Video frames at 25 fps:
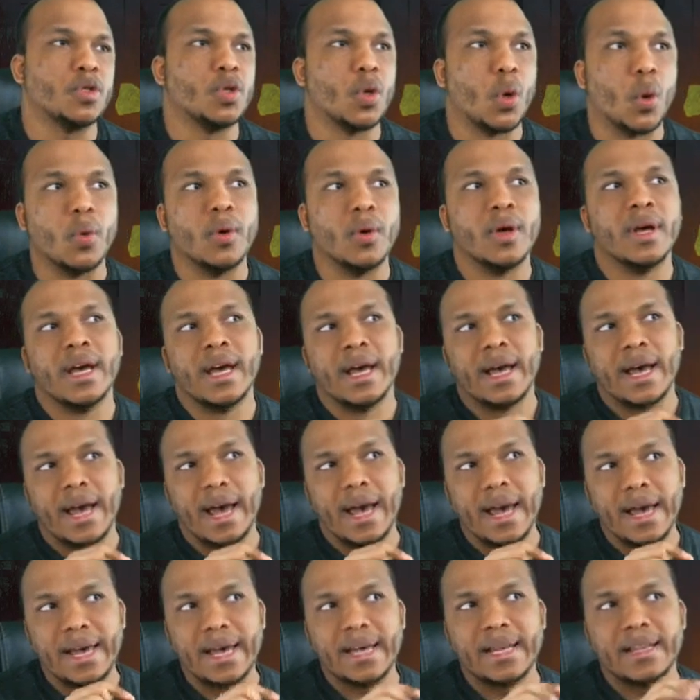So
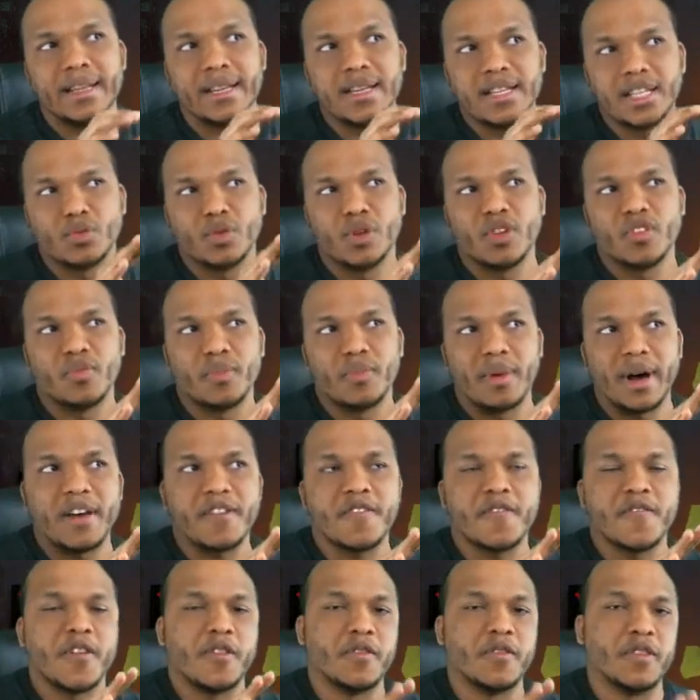again, this is one of my
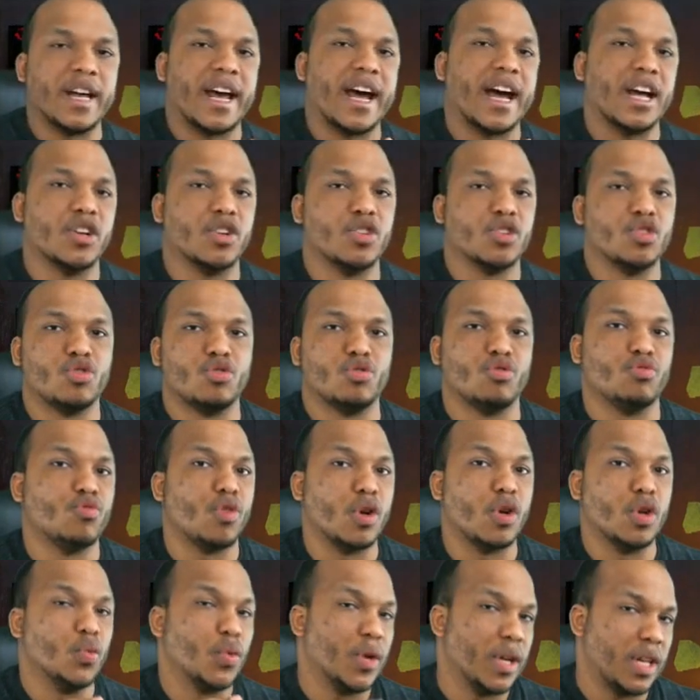favorite add-ons to
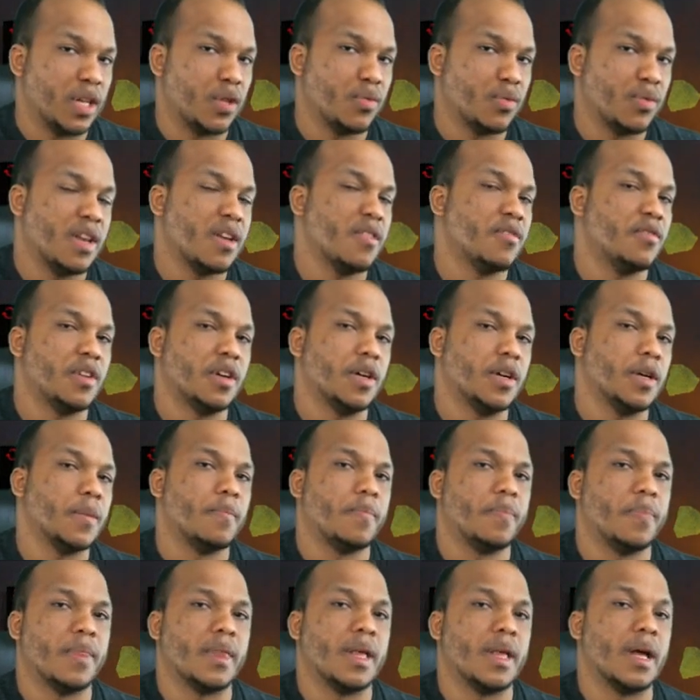run with whenever
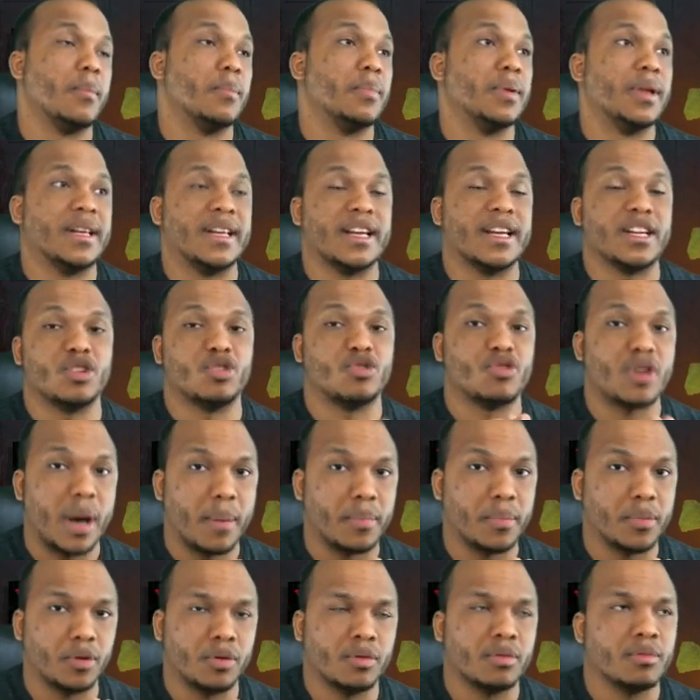I'm playing as a
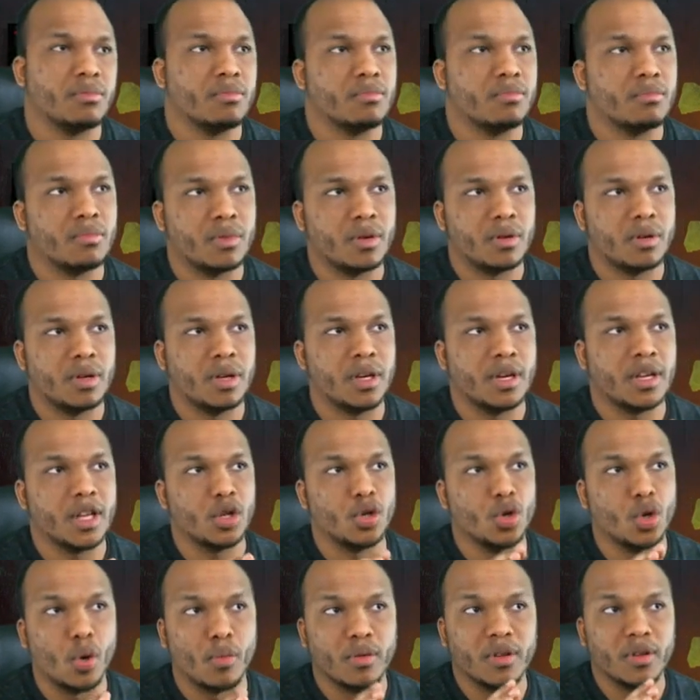Trapper. Either
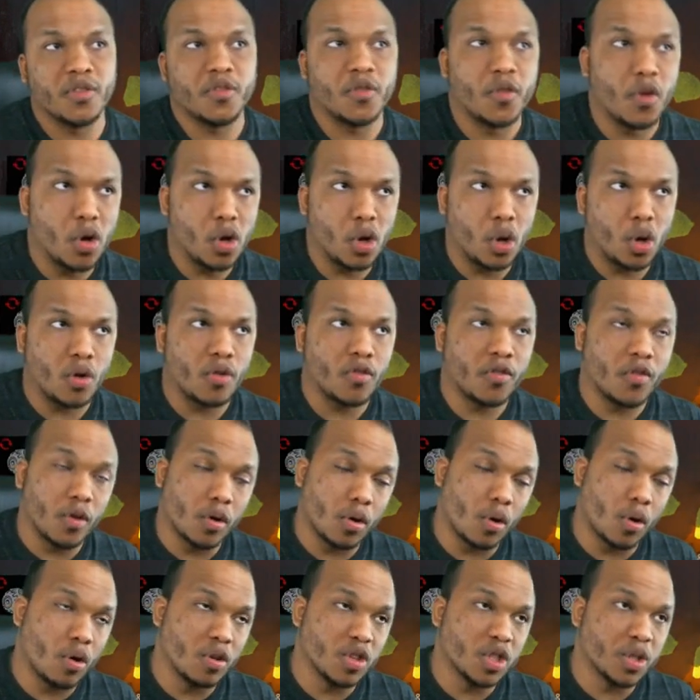you go with the
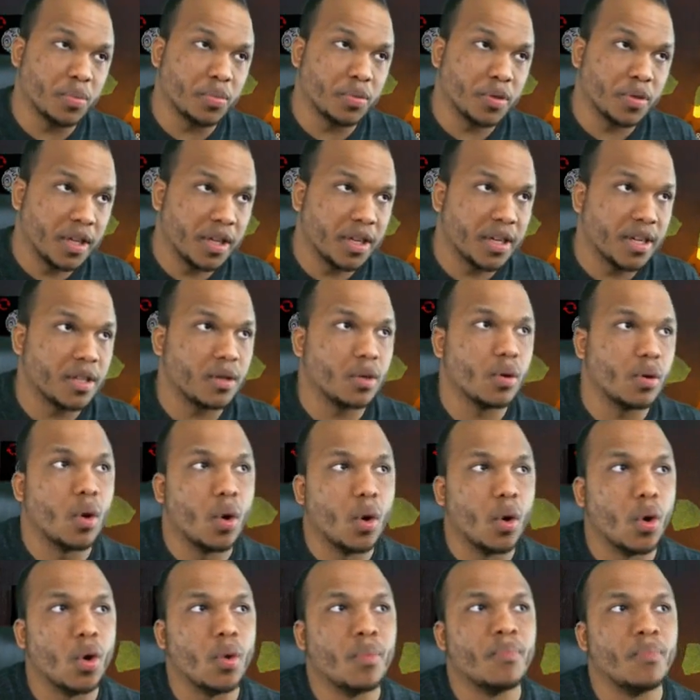4-coil spring kit,
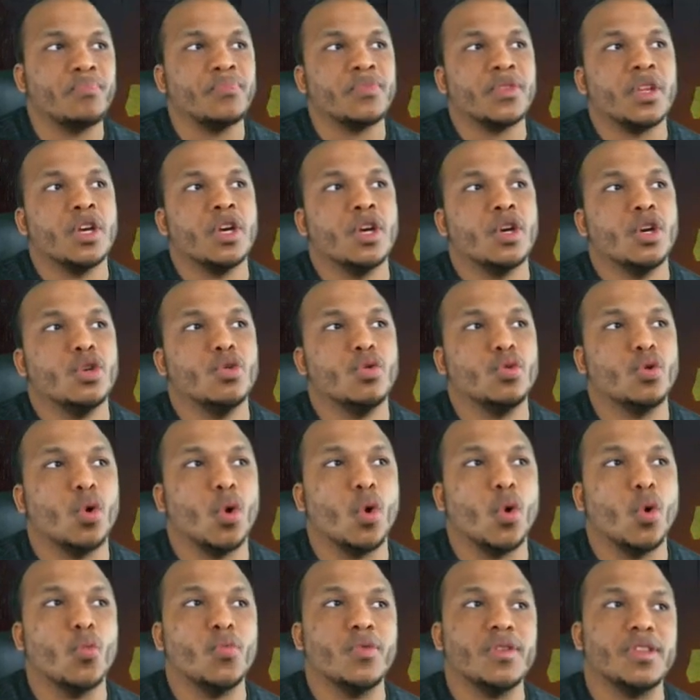or you
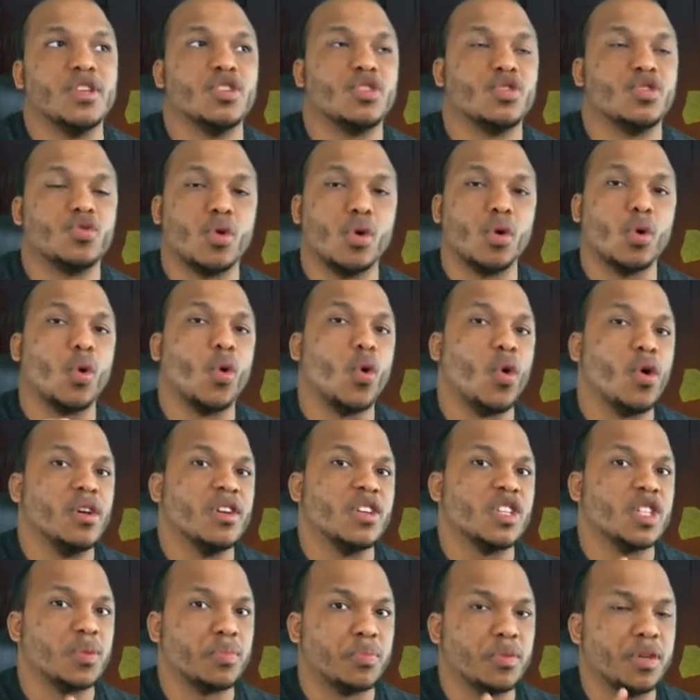go with the strong
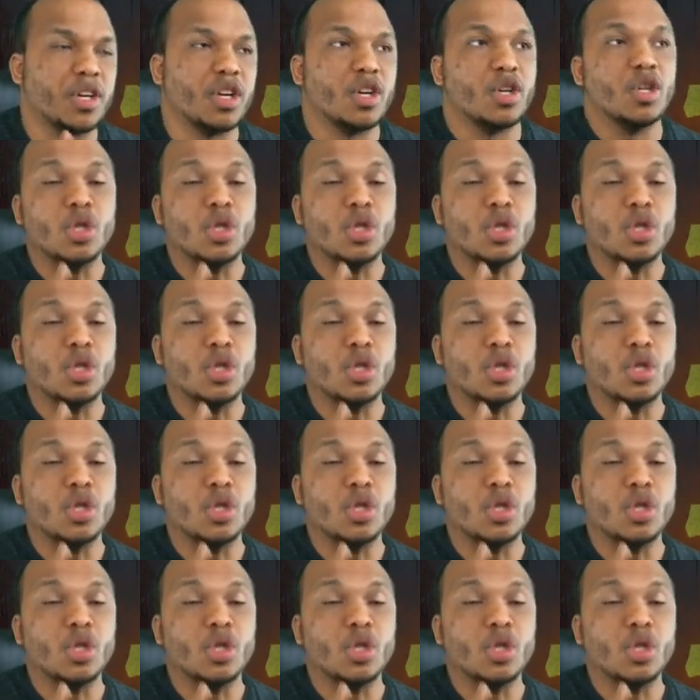coil spring.